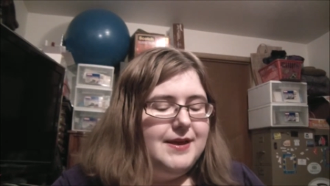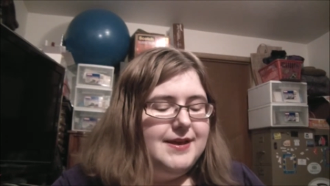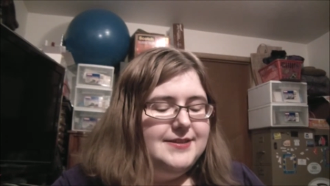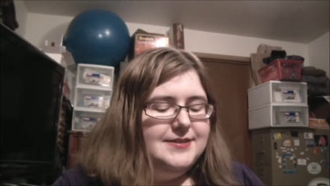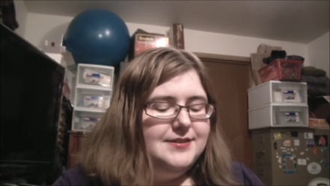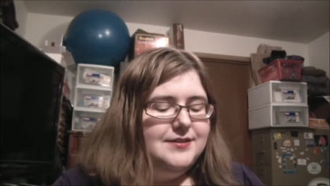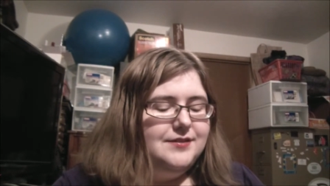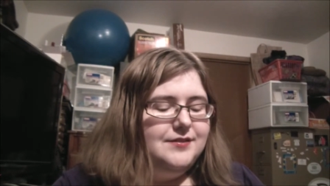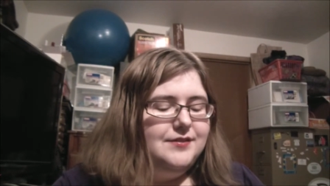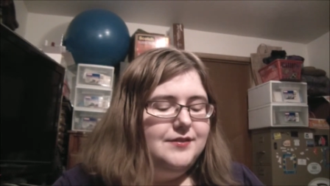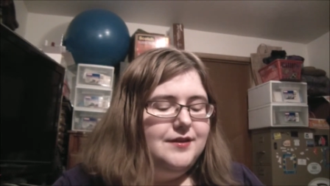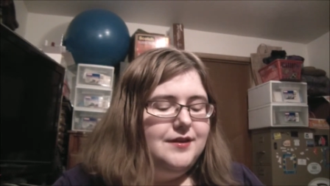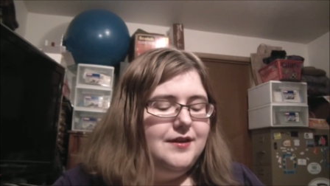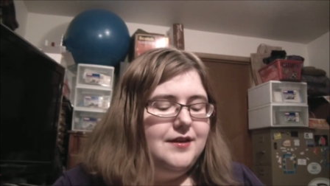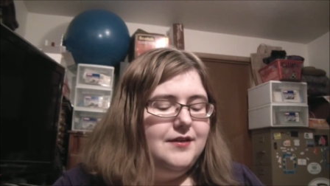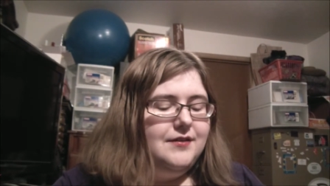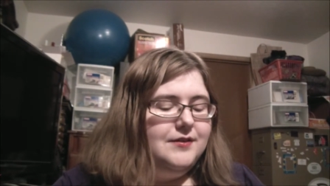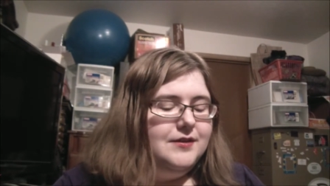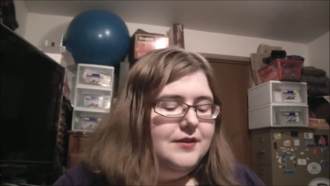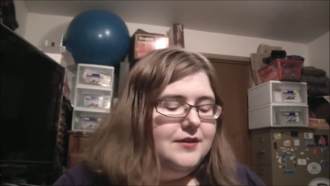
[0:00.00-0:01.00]

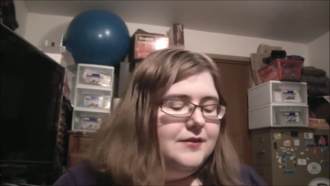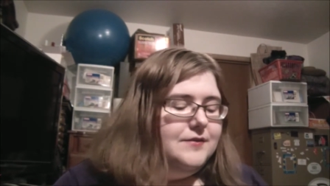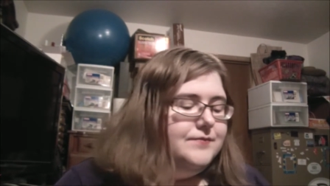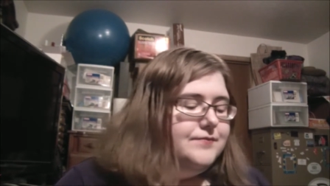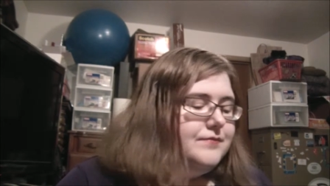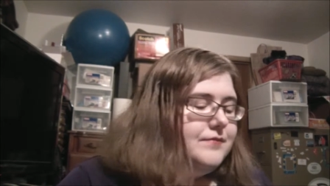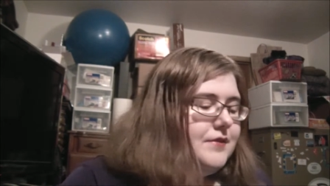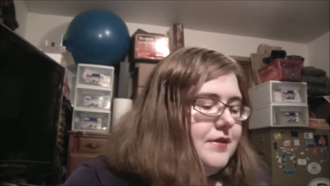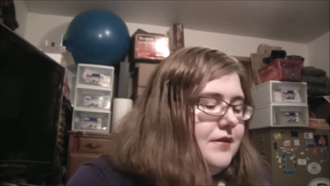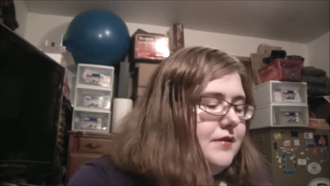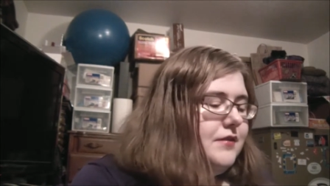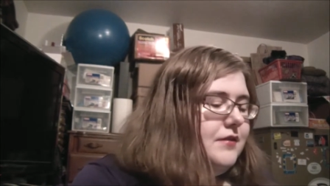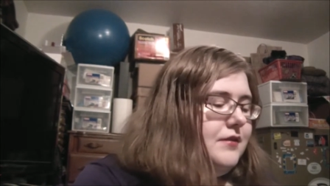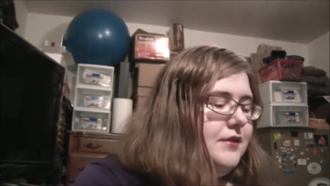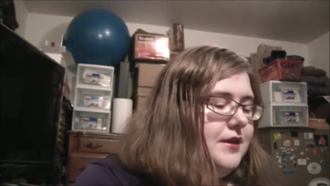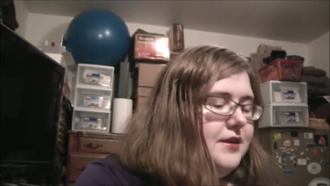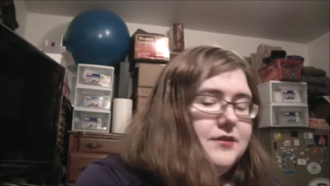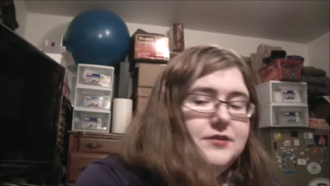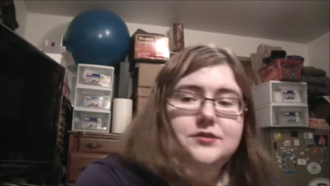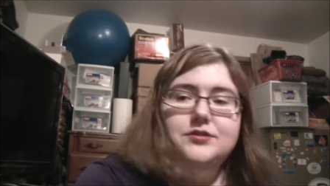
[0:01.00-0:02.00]
basically,
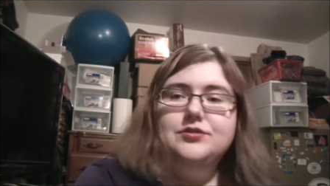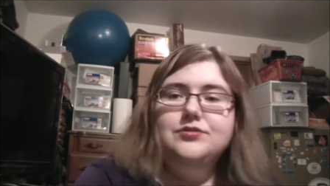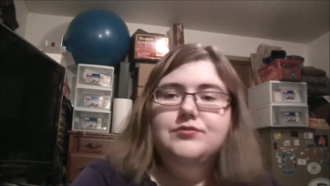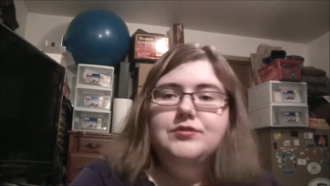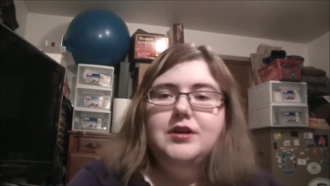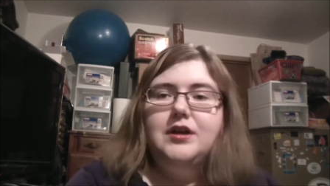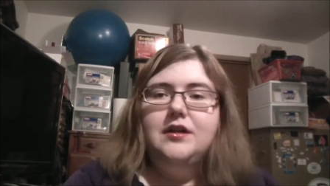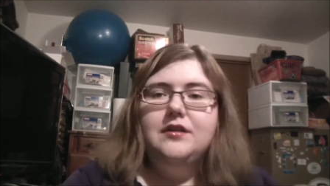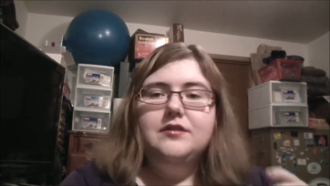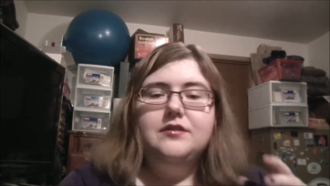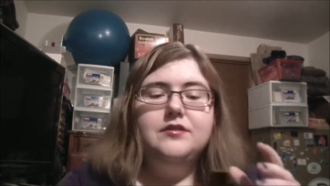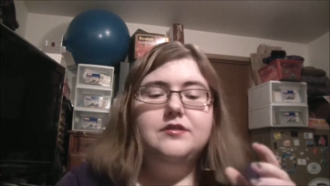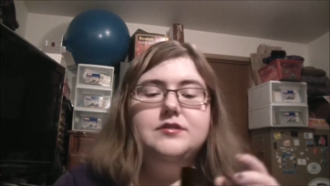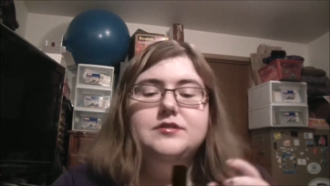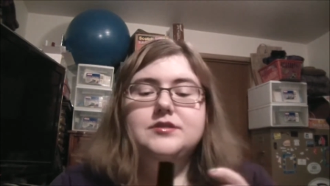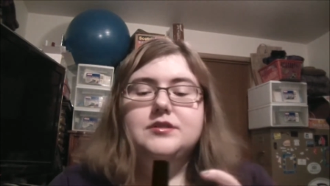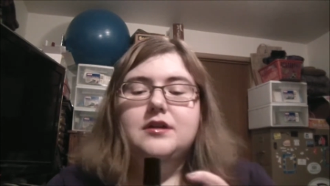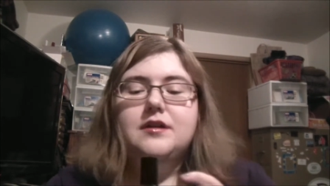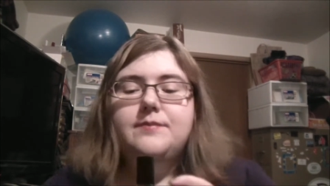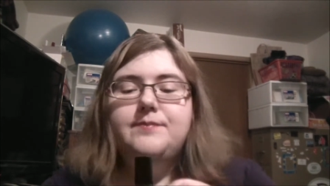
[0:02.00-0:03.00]
these two
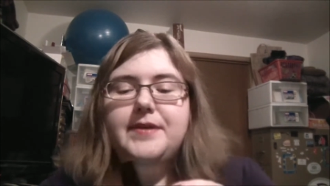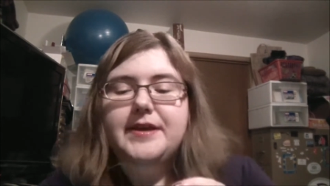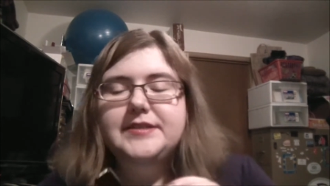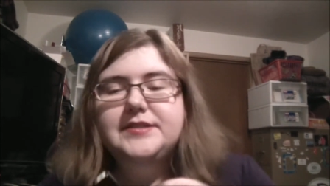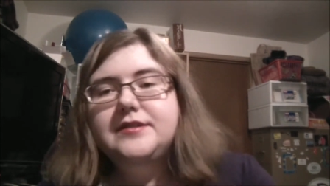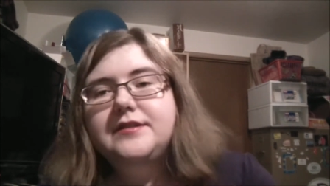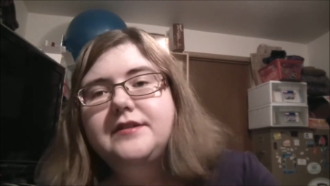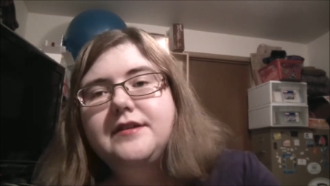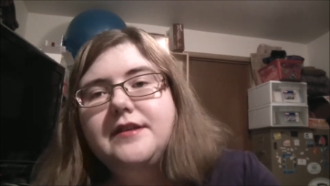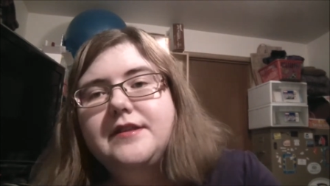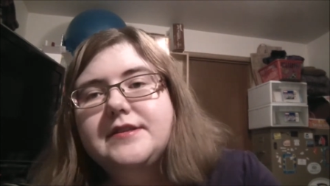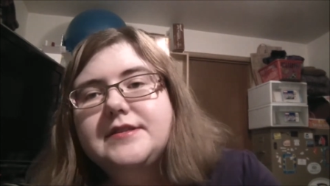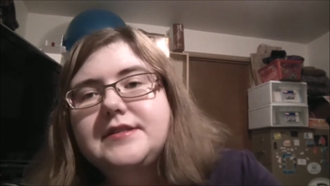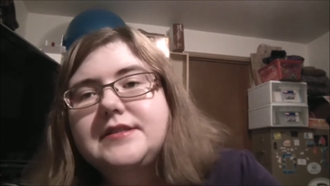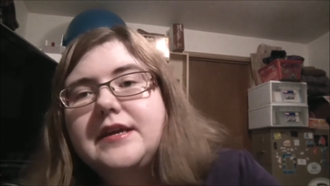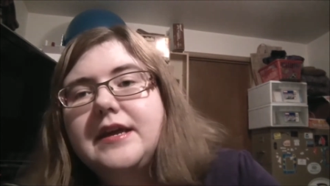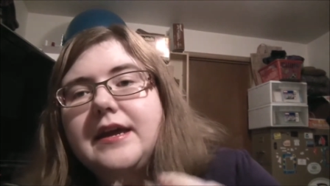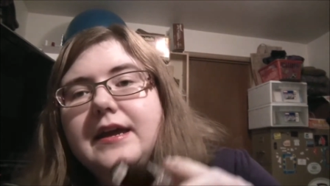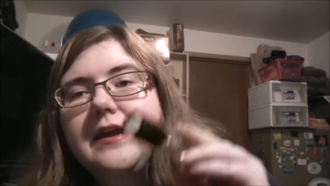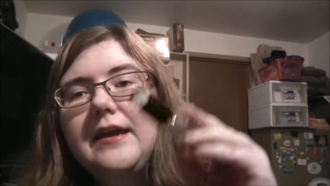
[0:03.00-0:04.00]
colors are basically the
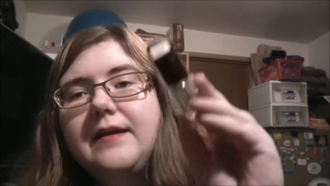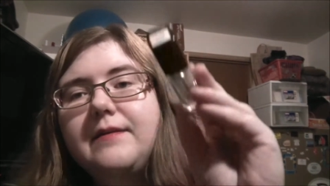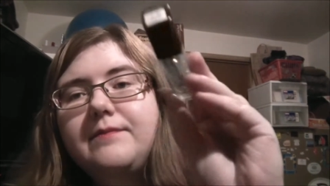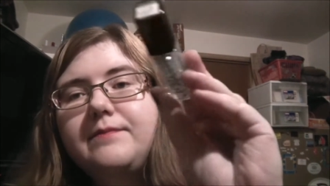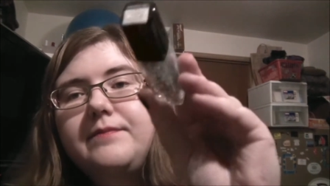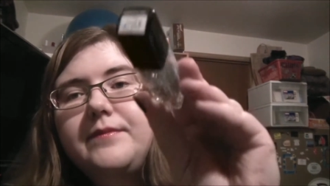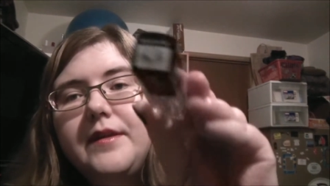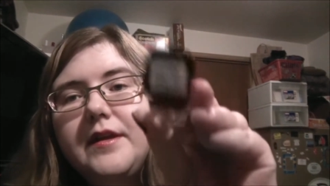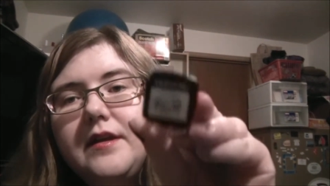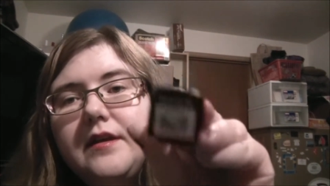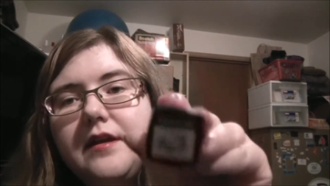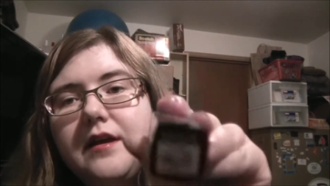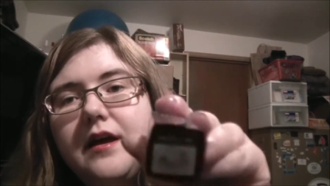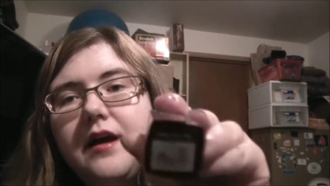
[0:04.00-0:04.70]
same.